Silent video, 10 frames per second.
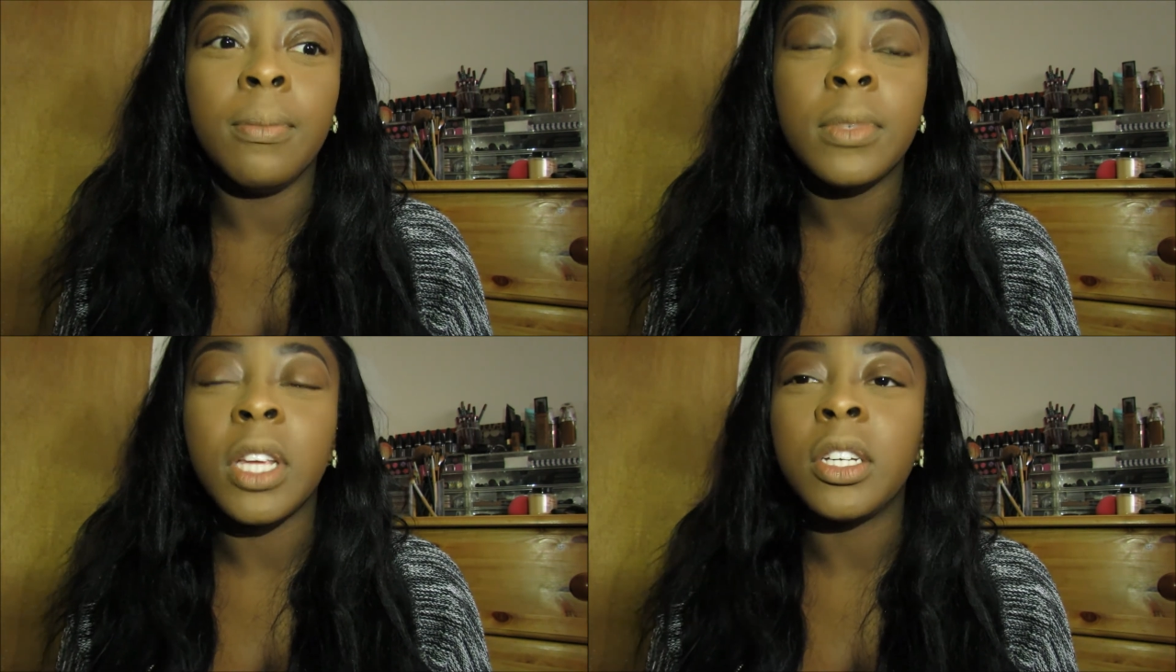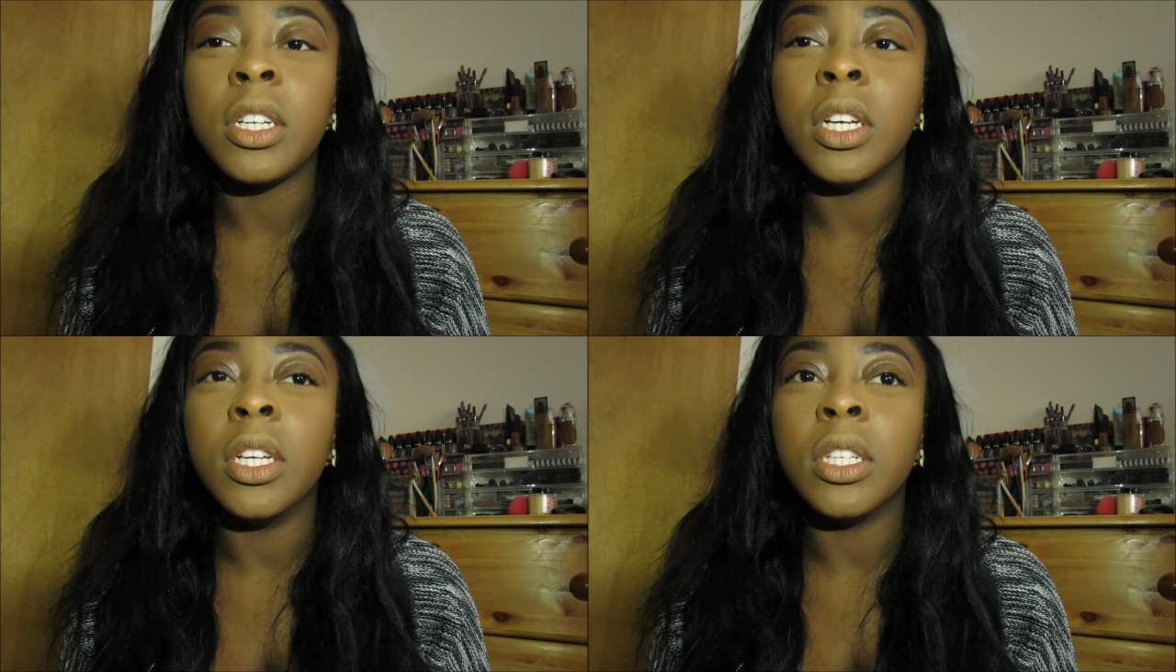such
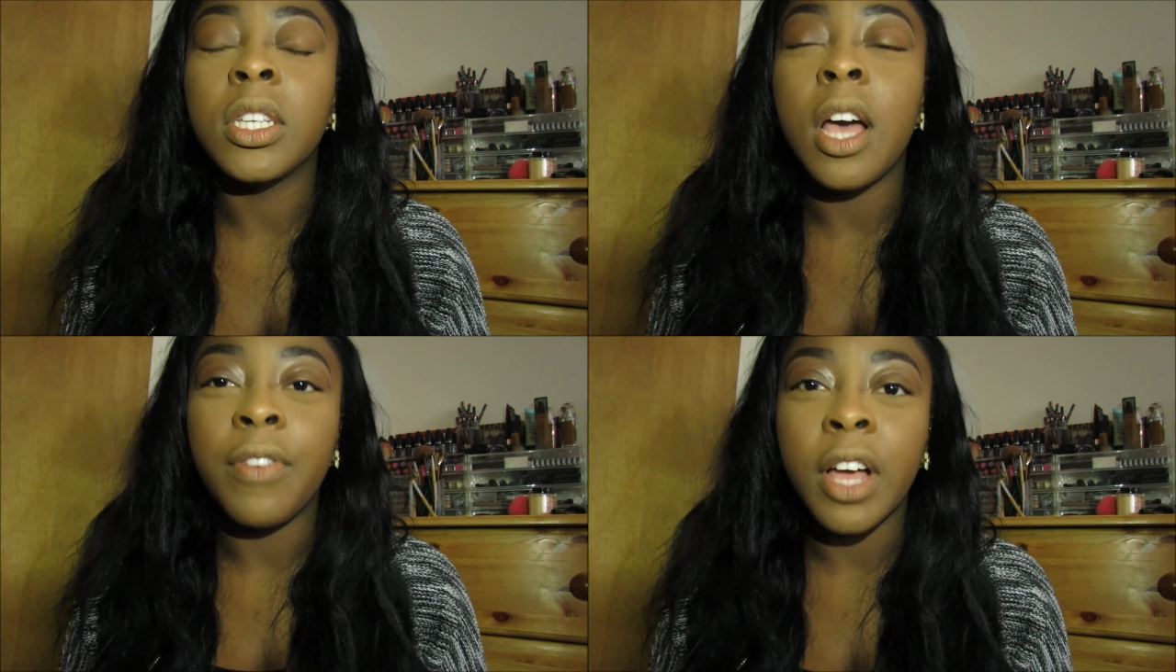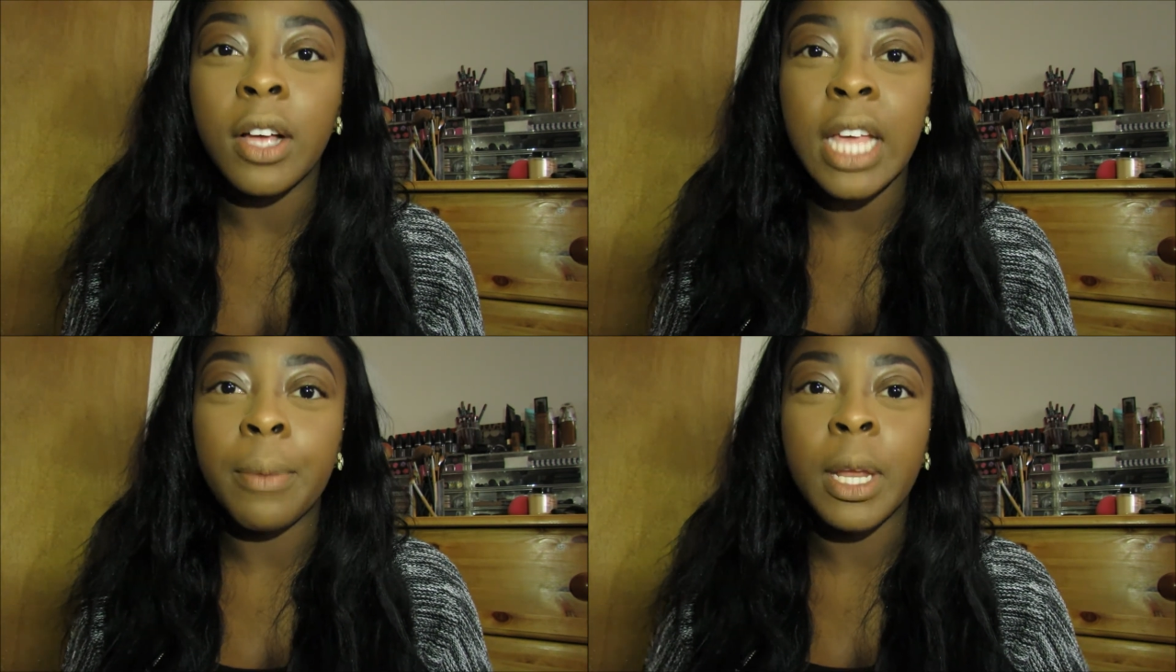as
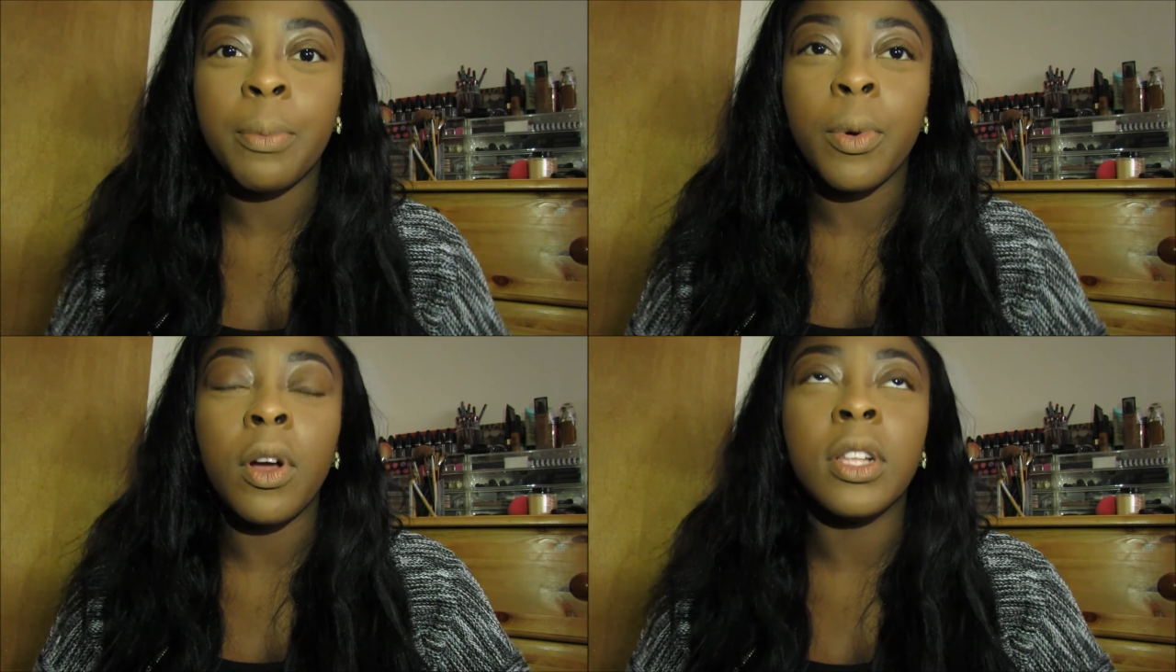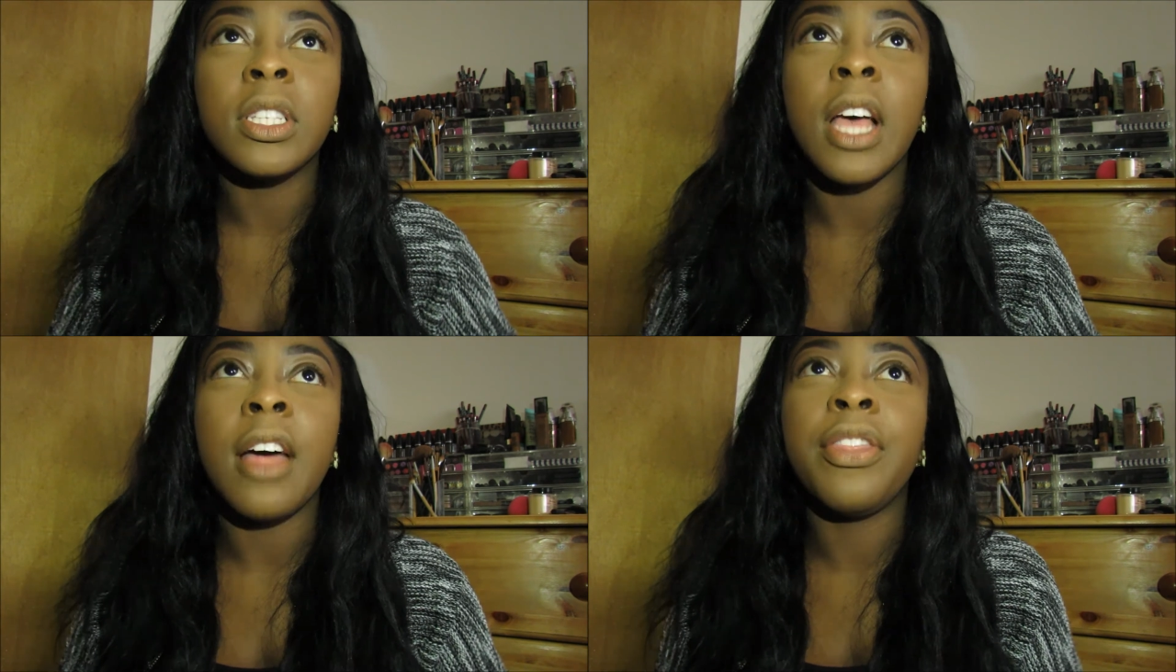CoverGirl's Ebony
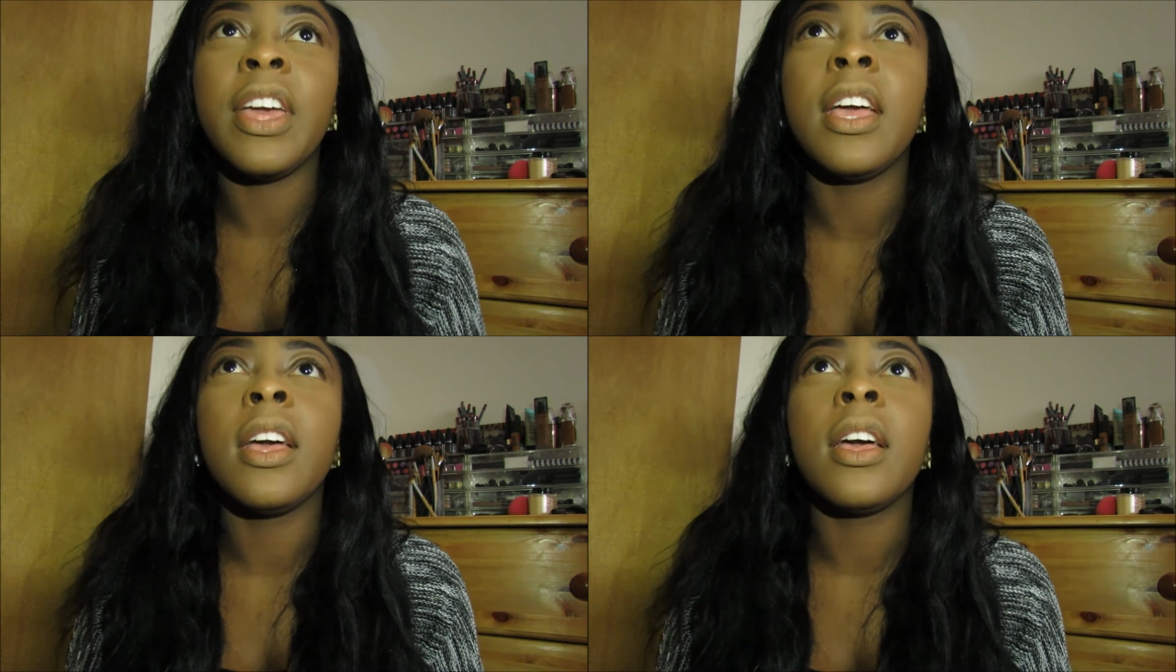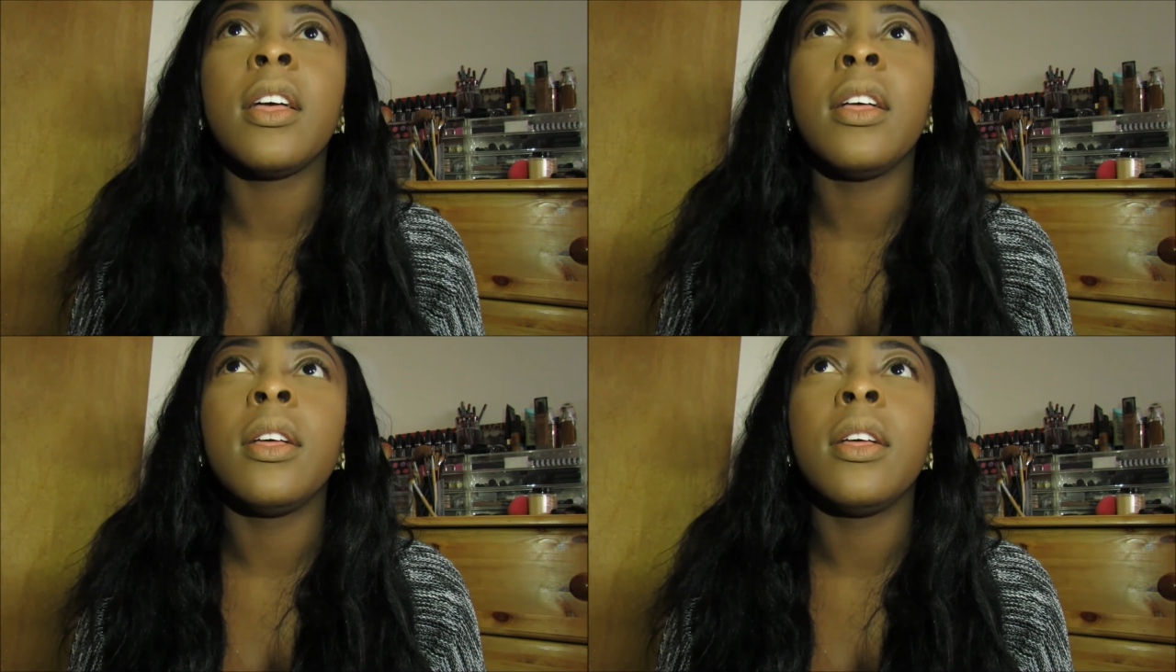bronze. I think